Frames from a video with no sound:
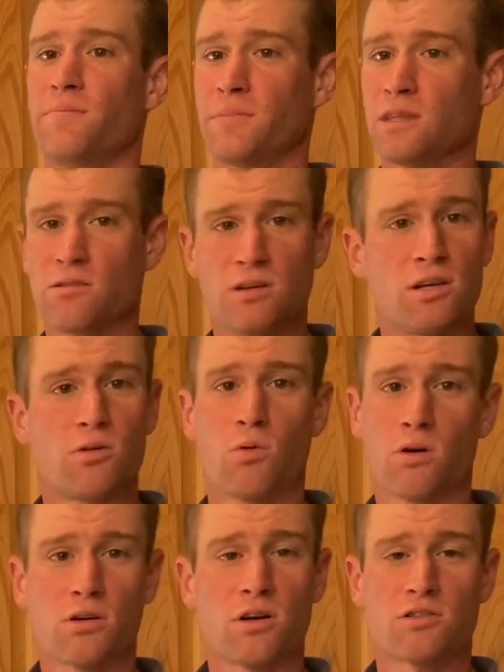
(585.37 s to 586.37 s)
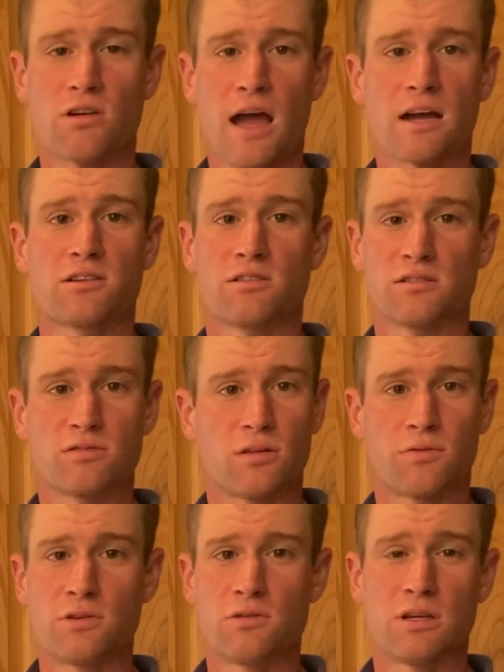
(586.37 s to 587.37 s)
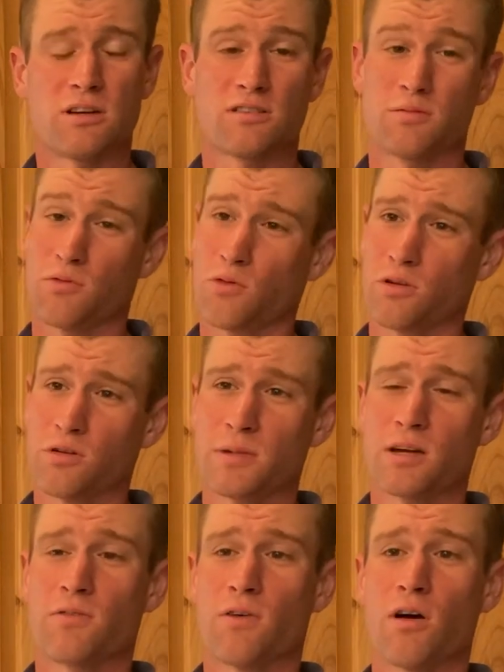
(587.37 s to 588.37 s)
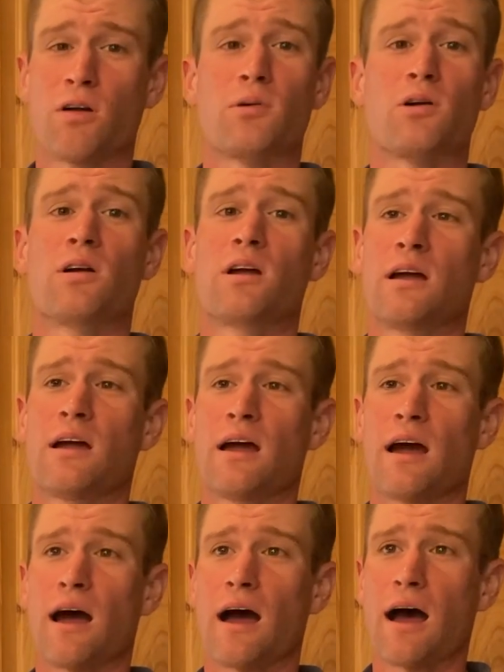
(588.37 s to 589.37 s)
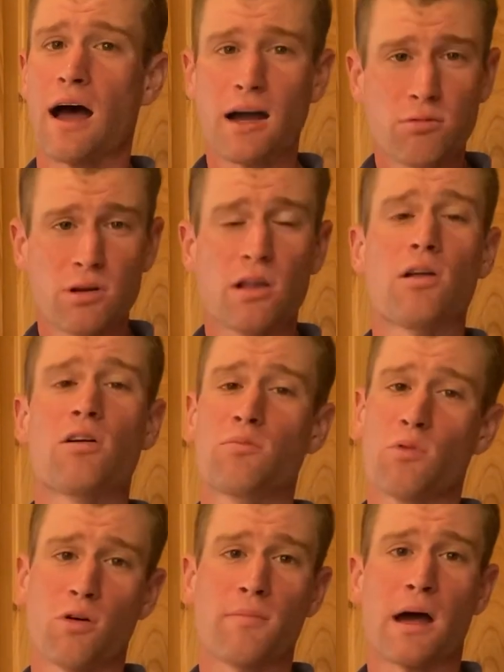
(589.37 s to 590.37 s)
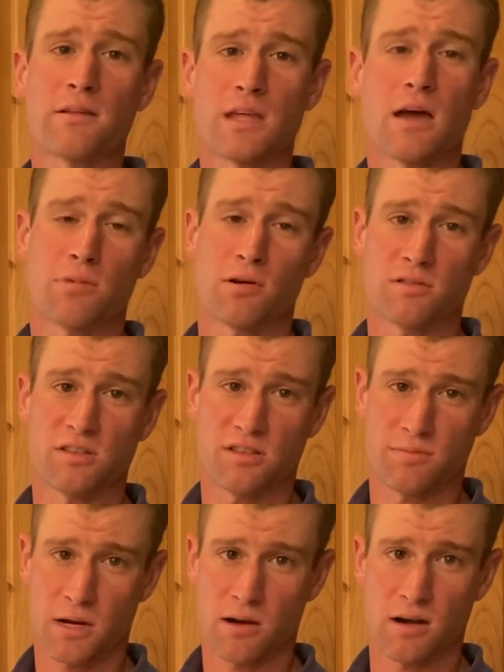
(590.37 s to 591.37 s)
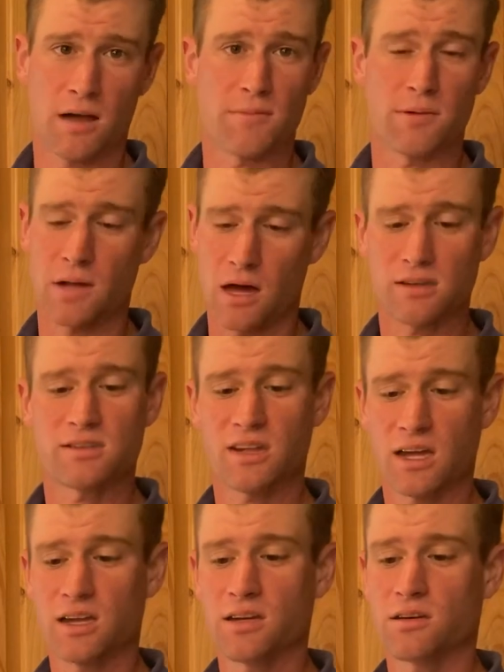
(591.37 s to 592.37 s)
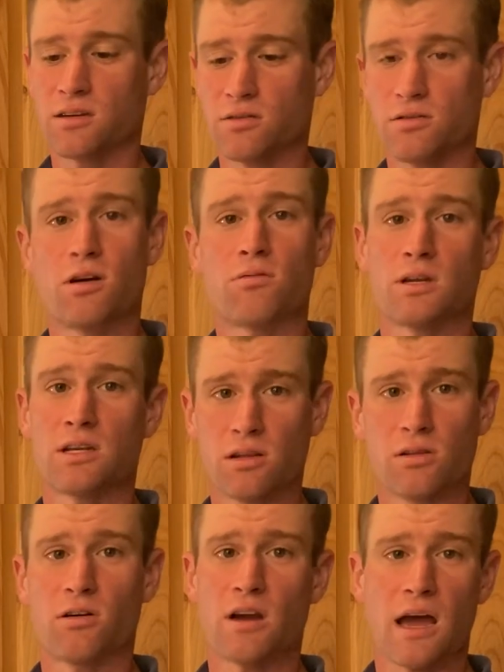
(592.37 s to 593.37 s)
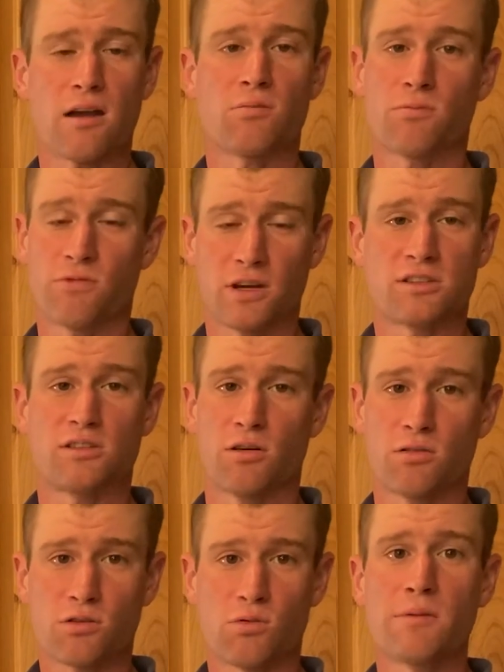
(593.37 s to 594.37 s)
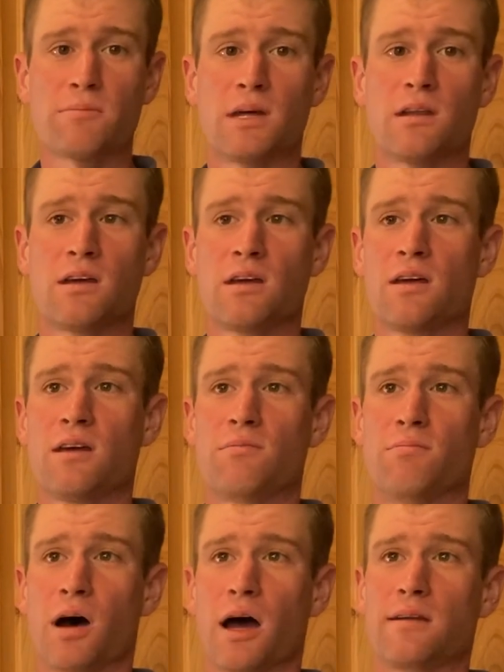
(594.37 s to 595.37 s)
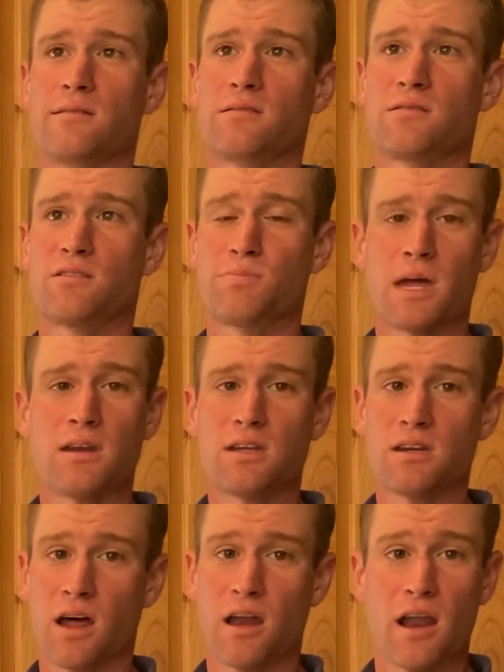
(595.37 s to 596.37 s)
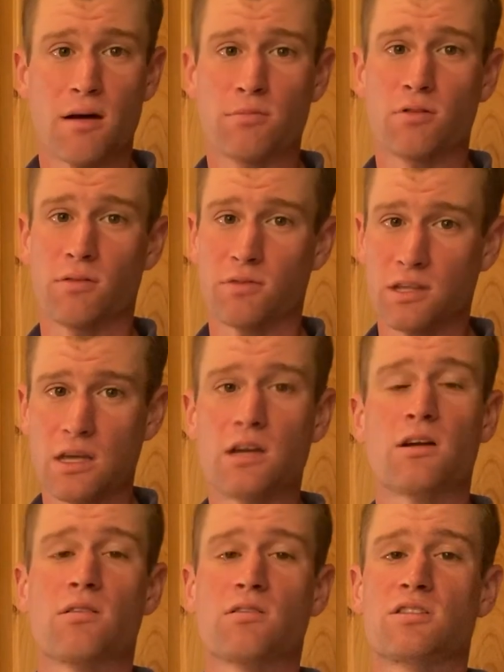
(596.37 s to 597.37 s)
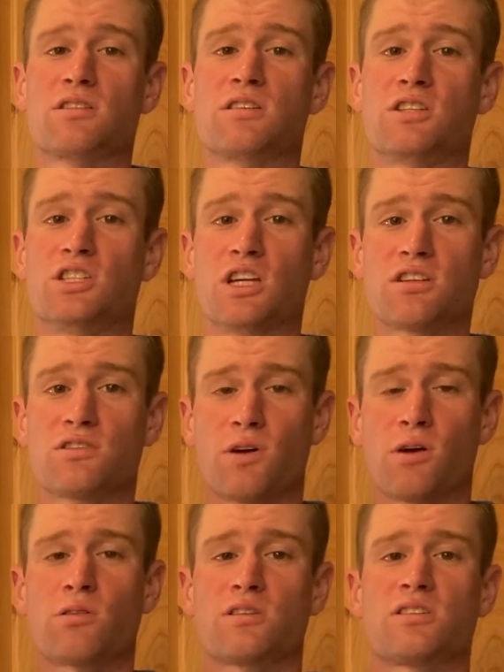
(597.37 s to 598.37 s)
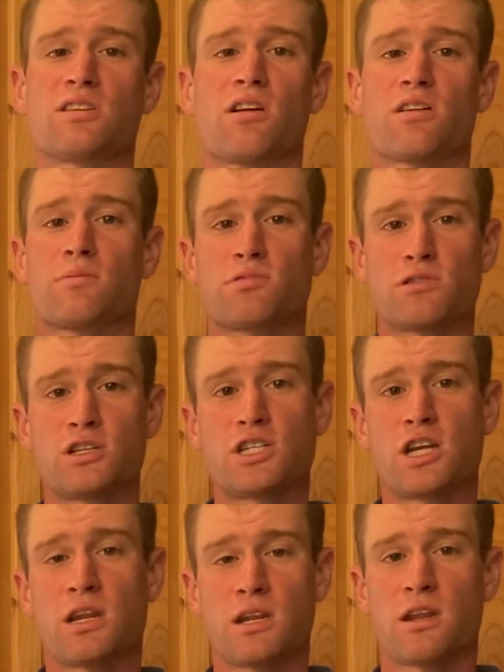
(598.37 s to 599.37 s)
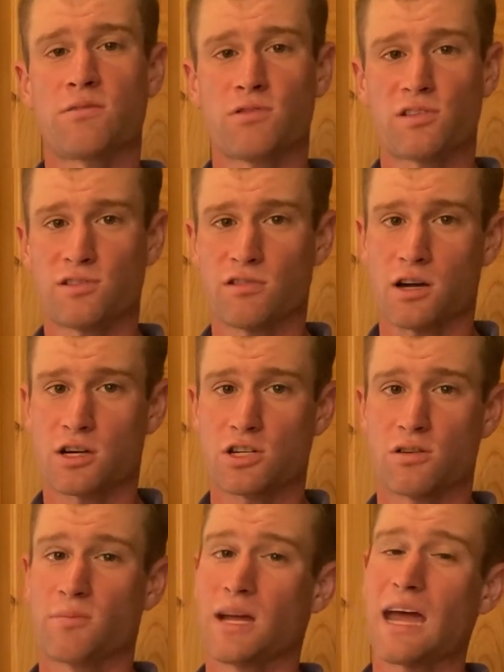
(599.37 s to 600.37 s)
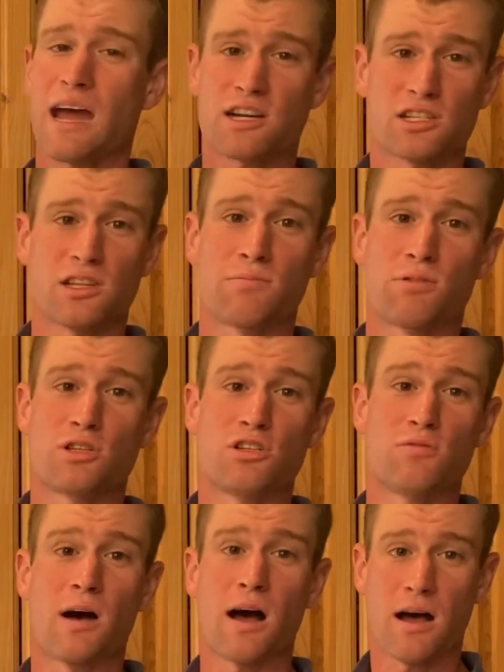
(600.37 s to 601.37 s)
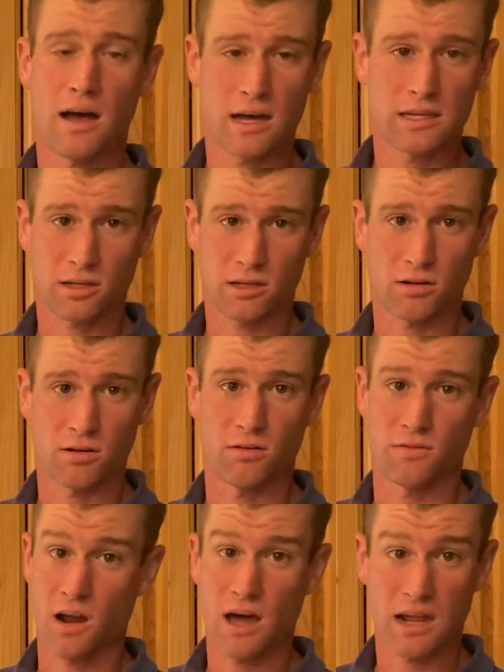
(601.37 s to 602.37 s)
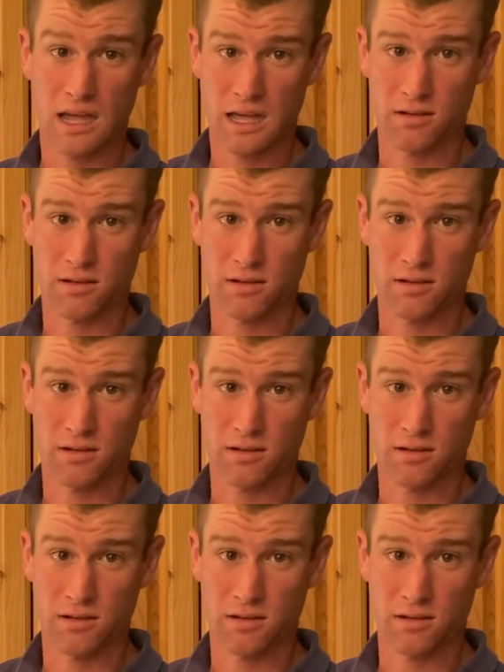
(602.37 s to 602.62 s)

you need to work on tractors for a few years before you be a farmer, I would learn more about that person's paradigm. I'm not saying you don't need to learn how to fix your own equipment, but spending a number of years just focusing on depreciating infrastructure may actually put you behind the curve, not ahead